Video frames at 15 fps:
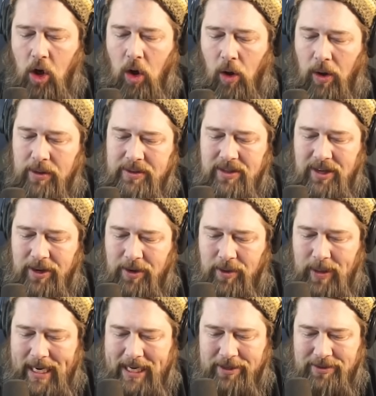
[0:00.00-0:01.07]
Also,
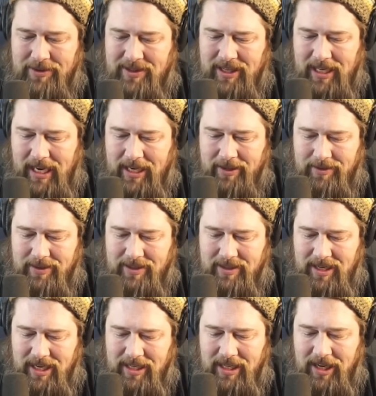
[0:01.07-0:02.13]
interesting, I noticed
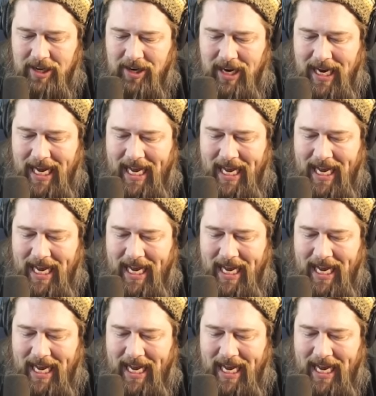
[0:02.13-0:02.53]
on here,